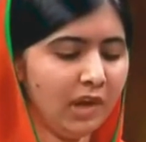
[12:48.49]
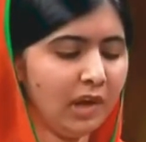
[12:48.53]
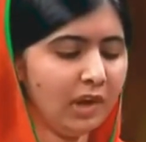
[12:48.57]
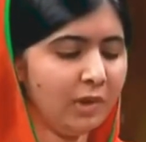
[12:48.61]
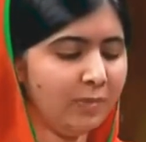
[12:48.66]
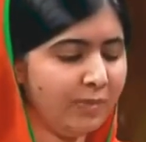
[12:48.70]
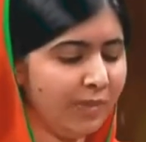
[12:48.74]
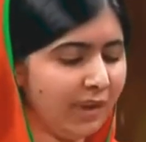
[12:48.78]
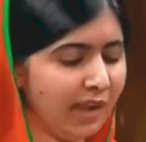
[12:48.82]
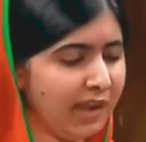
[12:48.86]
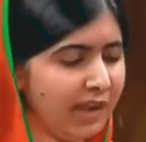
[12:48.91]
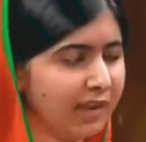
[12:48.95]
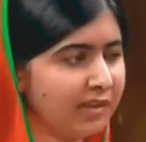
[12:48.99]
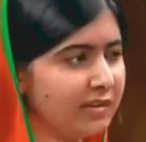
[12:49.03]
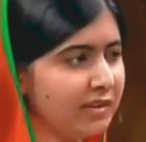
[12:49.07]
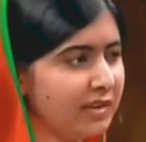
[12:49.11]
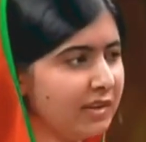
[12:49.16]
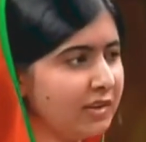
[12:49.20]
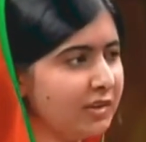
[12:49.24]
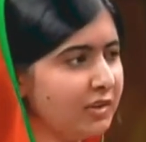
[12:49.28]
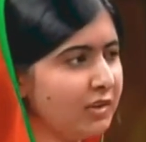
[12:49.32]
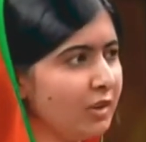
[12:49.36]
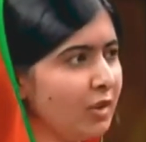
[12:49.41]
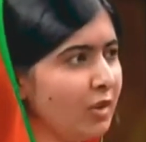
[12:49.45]
In
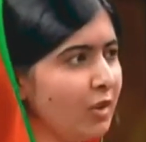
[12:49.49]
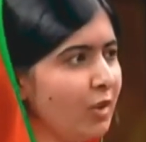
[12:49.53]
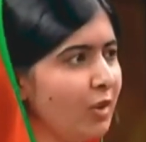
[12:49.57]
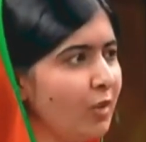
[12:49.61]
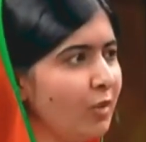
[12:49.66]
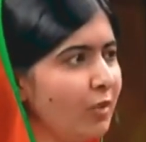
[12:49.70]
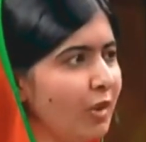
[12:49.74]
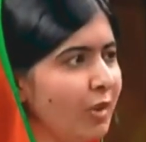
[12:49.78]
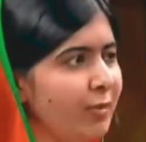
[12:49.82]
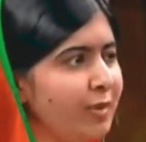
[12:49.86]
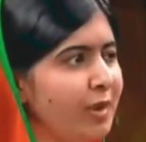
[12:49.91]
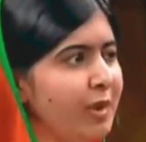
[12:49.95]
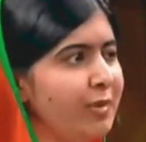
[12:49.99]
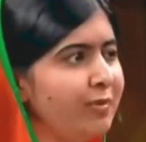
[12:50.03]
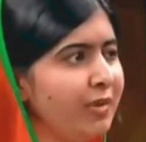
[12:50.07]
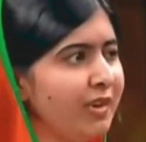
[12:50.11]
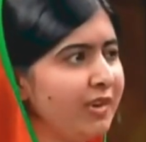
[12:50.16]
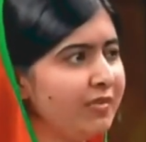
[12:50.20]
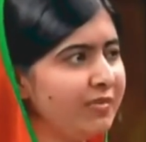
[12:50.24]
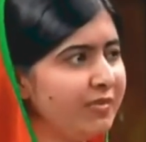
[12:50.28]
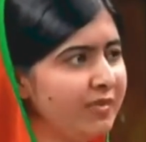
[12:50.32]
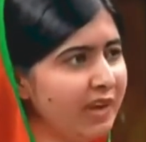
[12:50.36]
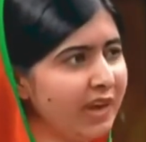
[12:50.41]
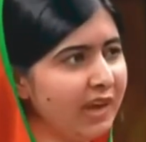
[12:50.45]
places where people
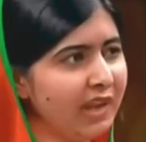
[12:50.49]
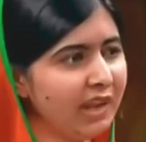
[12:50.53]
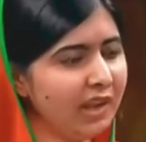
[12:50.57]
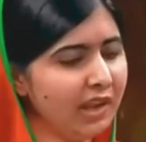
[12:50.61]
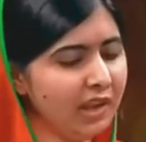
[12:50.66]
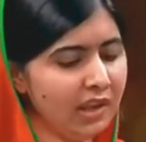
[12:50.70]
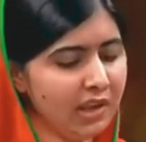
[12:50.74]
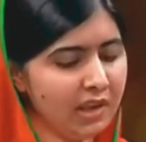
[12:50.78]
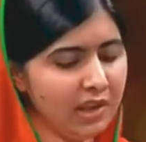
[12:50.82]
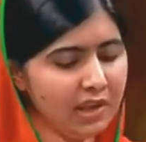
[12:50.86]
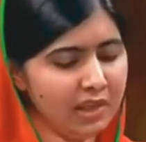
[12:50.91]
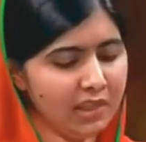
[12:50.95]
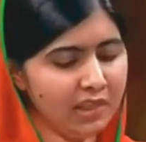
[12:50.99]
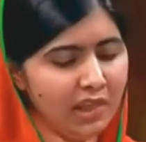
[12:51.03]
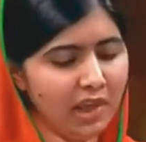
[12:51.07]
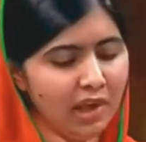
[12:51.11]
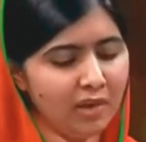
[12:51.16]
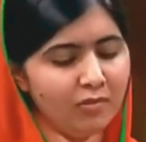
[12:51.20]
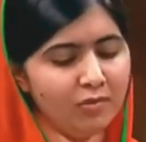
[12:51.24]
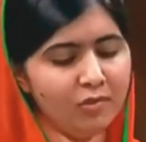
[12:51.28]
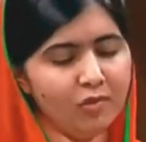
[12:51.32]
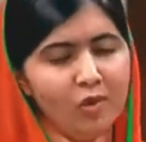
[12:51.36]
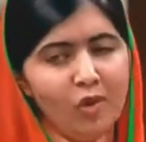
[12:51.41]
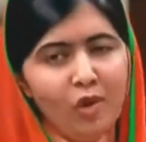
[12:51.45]
feel they
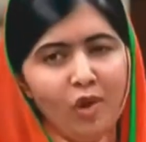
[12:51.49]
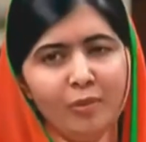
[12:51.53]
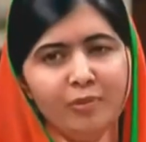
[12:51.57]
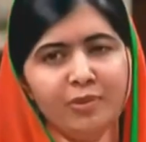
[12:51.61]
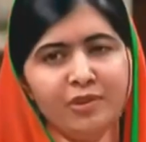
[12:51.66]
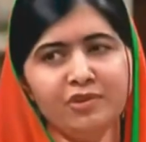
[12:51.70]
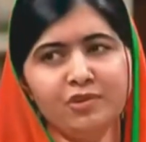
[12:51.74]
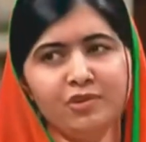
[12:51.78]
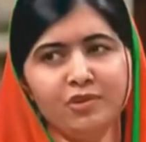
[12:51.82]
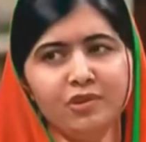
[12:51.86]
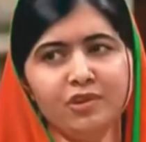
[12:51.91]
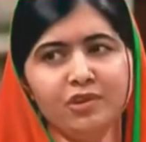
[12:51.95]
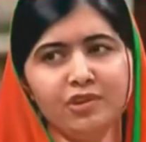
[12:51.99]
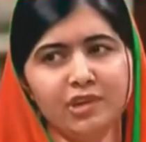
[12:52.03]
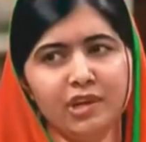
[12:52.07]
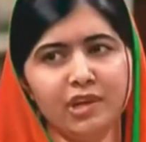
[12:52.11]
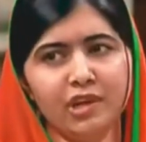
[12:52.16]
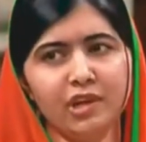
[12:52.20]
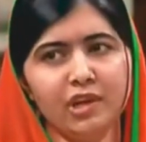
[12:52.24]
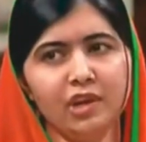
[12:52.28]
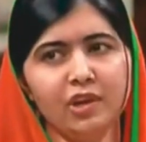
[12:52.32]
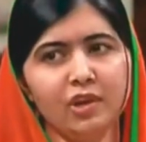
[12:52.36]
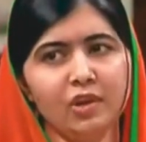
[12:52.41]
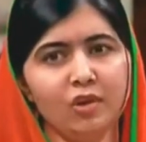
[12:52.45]
have no
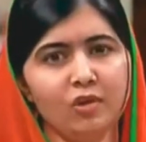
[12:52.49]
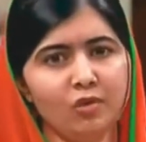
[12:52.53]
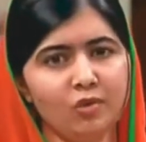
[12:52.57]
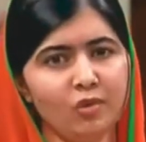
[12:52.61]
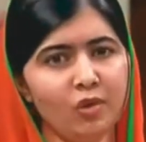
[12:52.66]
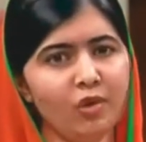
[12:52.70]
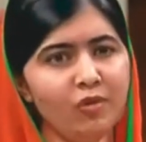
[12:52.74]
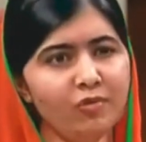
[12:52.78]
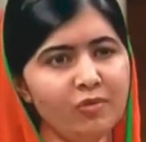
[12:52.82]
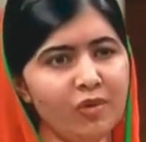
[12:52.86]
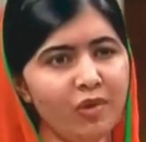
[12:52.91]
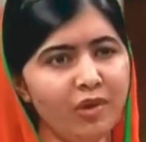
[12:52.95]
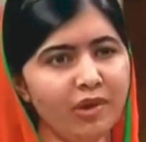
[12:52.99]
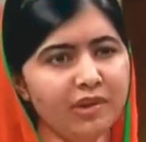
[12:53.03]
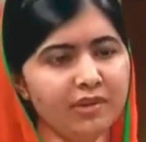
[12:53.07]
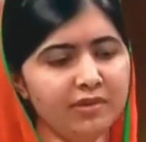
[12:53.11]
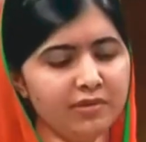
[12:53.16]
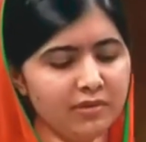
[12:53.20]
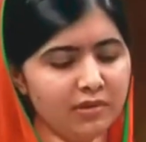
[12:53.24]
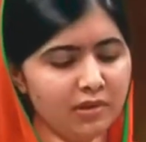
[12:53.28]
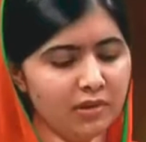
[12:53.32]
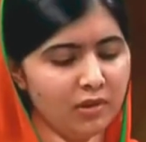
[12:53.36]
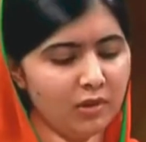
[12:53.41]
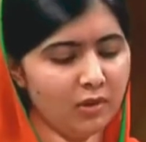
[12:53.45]
opportunity, no
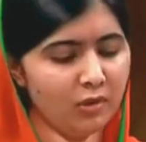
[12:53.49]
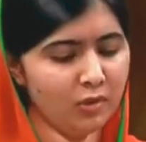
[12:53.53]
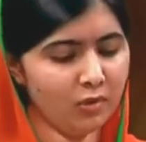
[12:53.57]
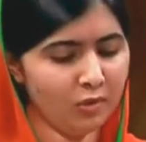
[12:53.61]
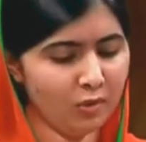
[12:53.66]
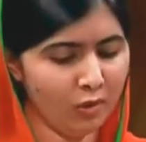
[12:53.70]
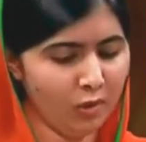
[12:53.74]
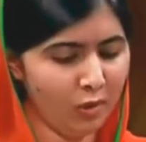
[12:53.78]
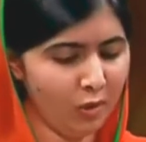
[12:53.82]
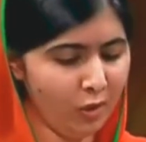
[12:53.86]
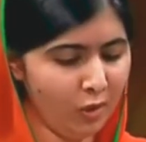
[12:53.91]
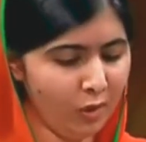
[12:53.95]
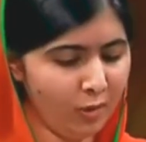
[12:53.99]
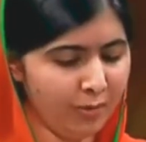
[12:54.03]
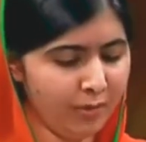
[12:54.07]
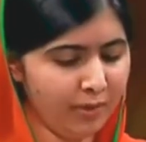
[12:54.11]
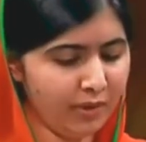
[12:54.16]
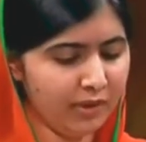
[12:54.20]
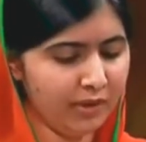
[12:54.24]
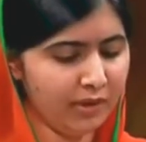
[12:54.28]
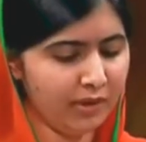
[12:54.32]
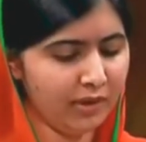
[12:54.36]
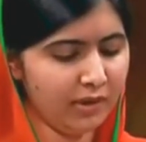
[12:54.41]
voice, no hope.